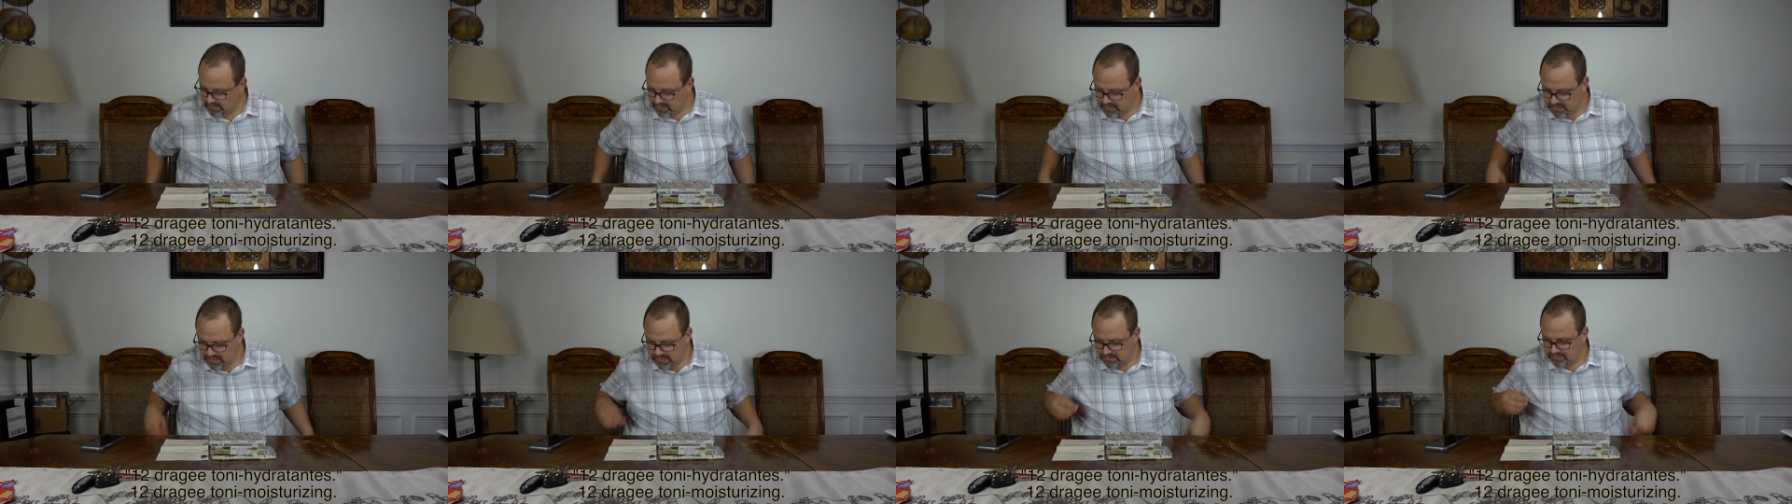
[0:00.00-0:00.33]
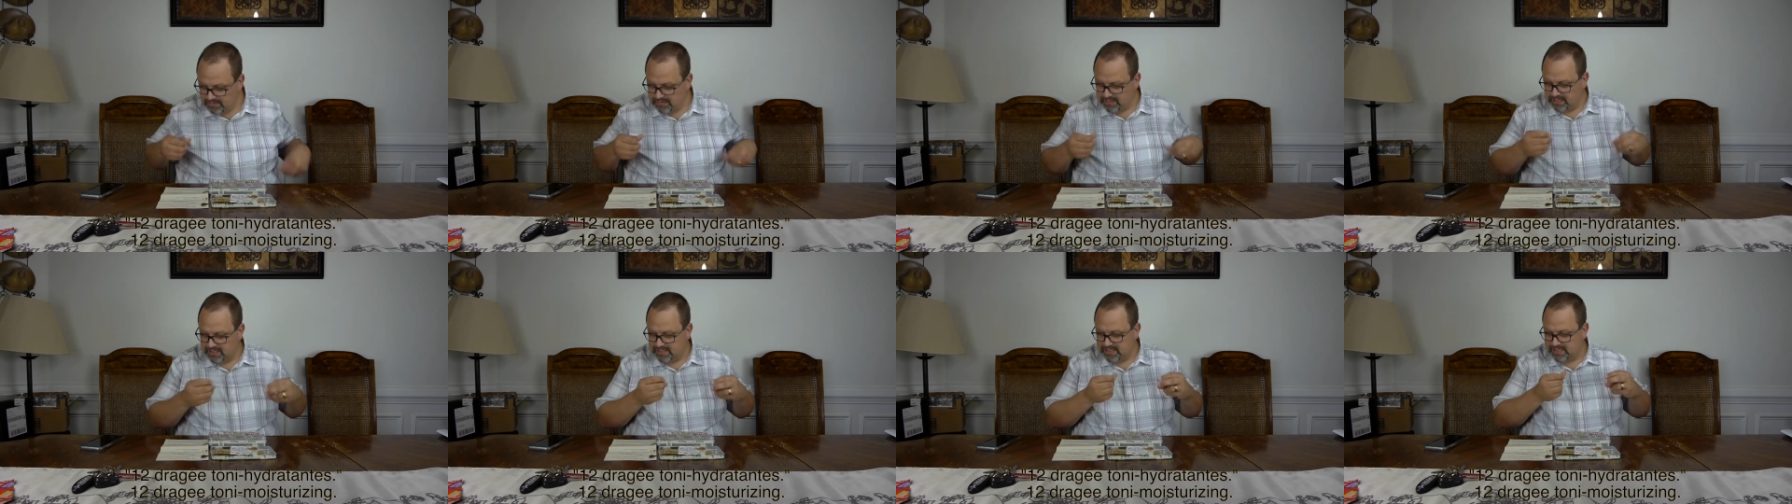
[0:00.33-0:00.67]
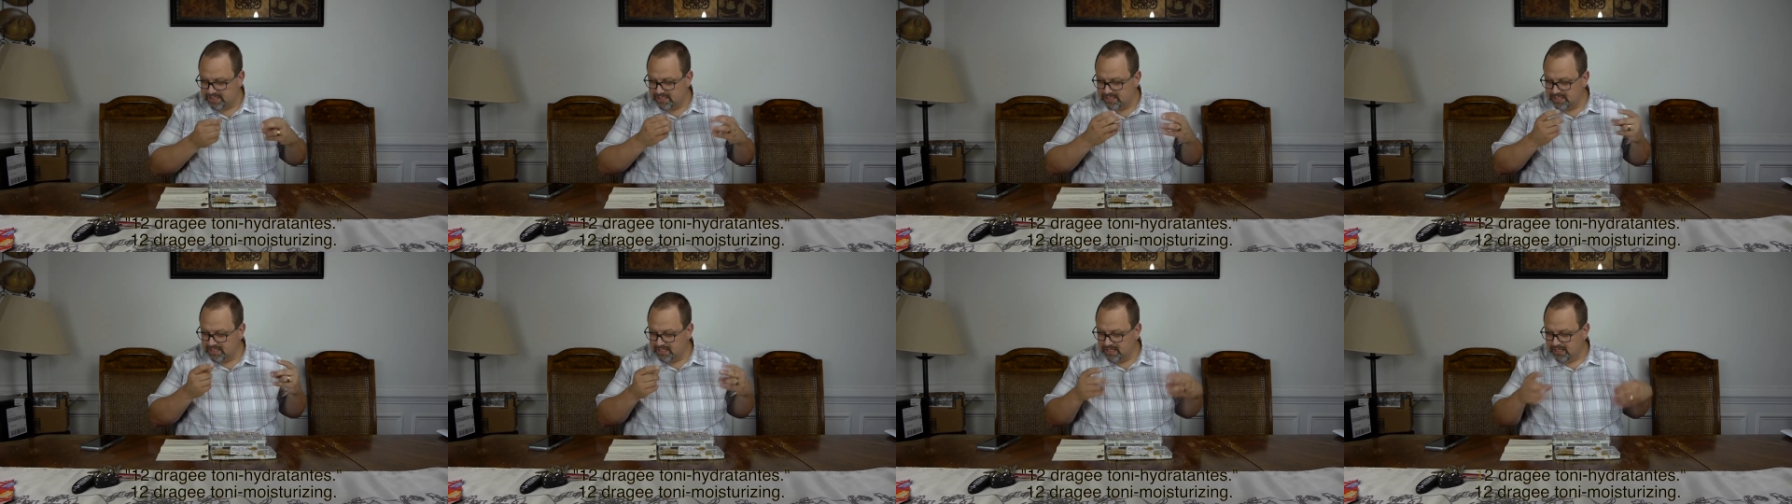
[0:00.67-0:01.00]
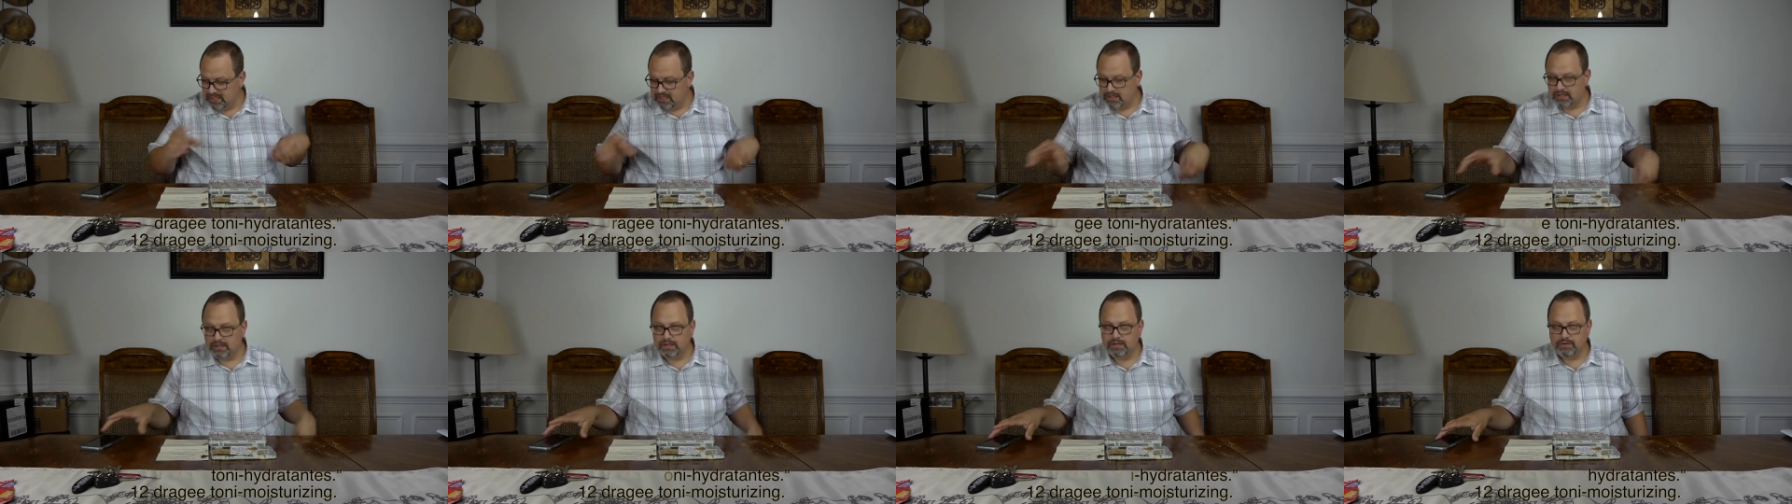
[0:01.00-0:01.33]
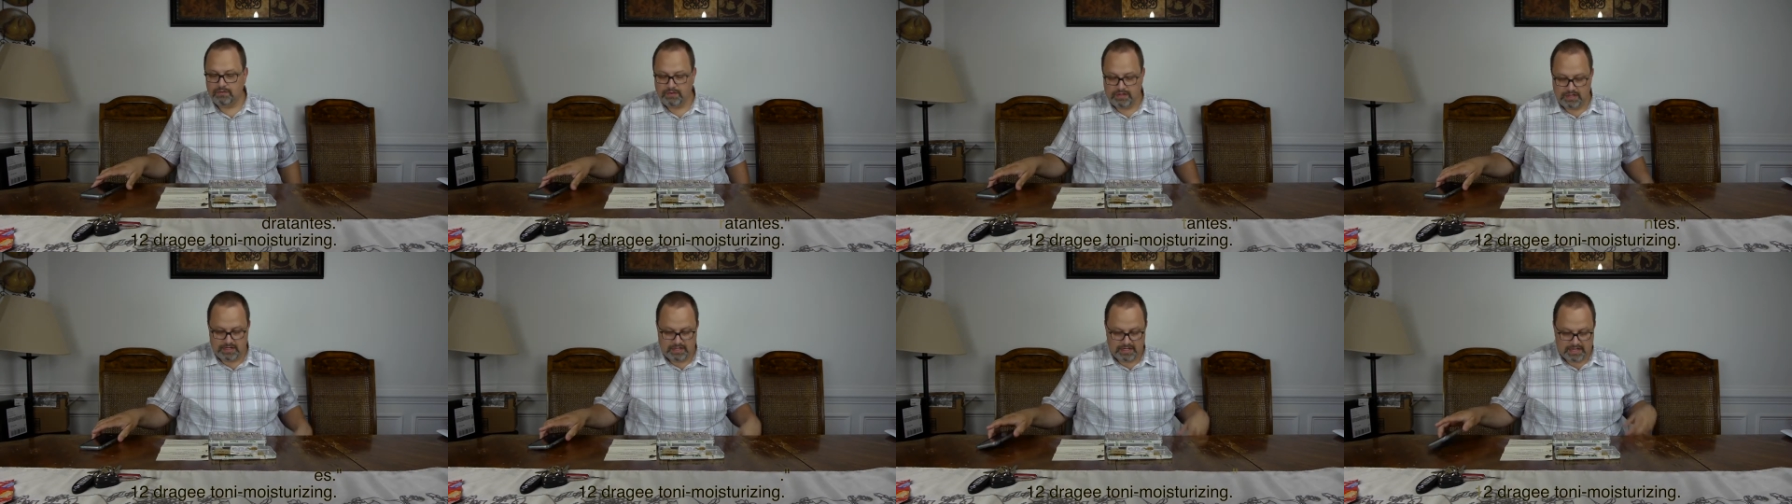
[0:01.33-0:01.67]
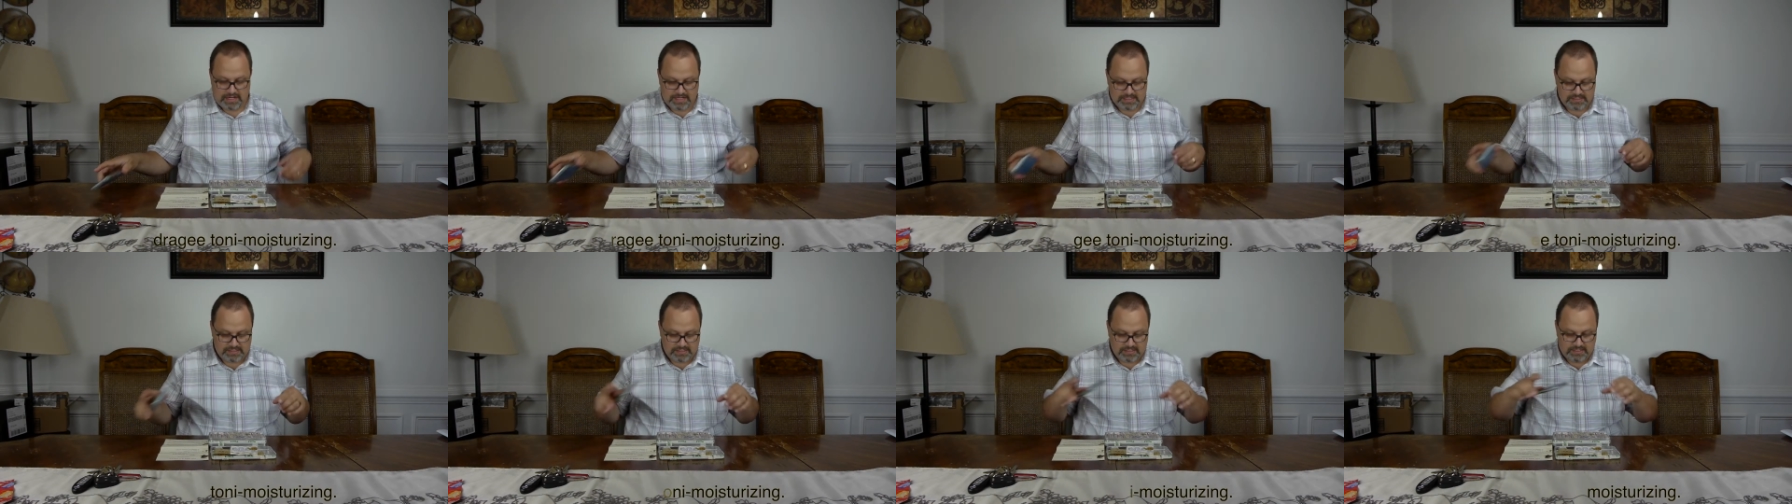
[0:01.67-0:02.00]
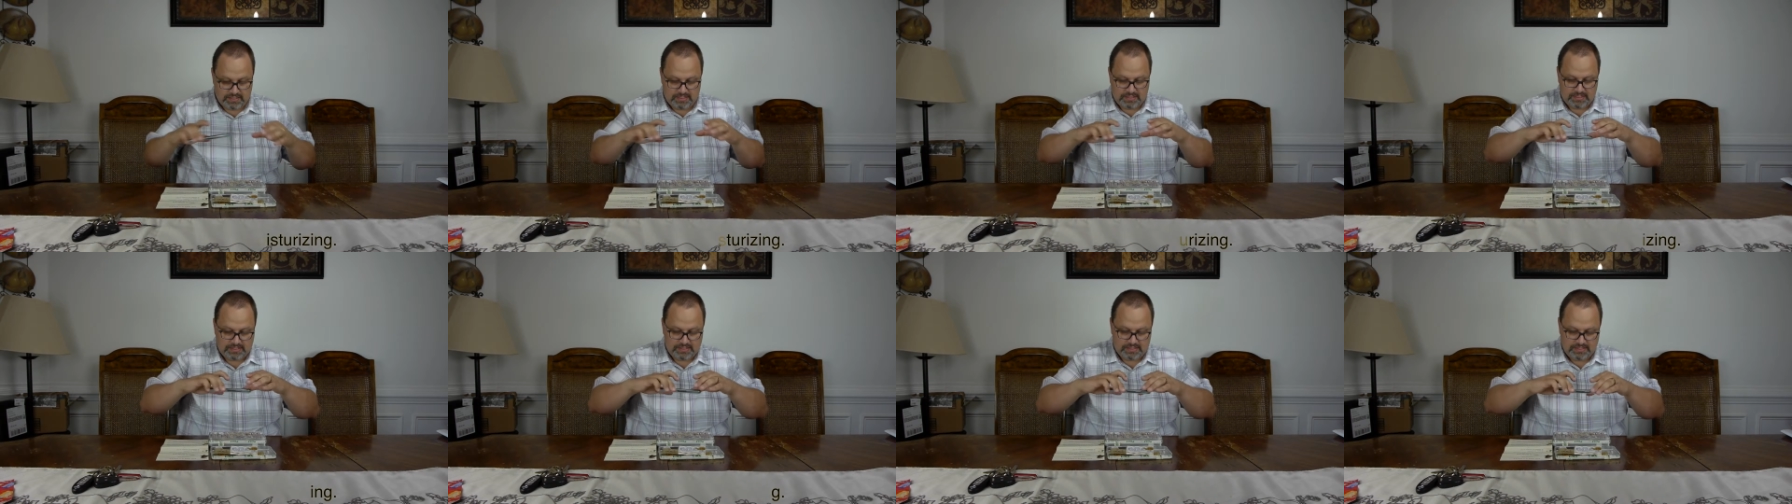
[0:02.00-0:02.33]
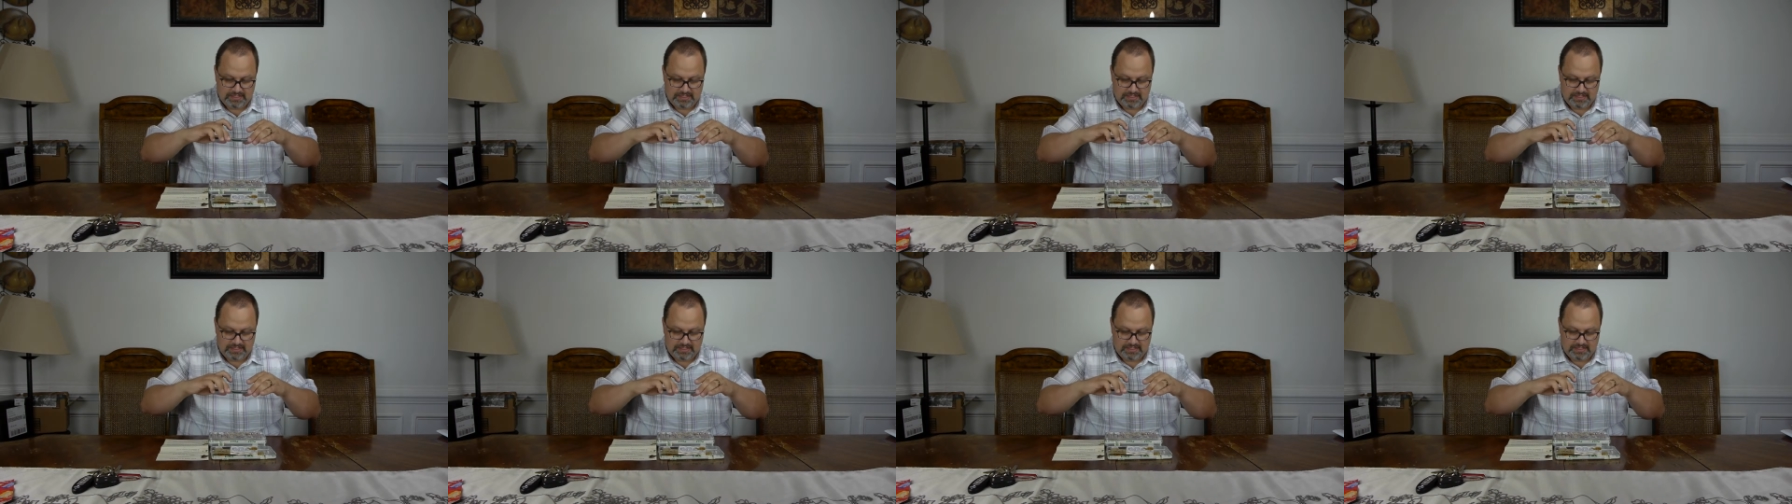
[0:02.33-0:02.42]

Something sticky and gooey and nasty in this.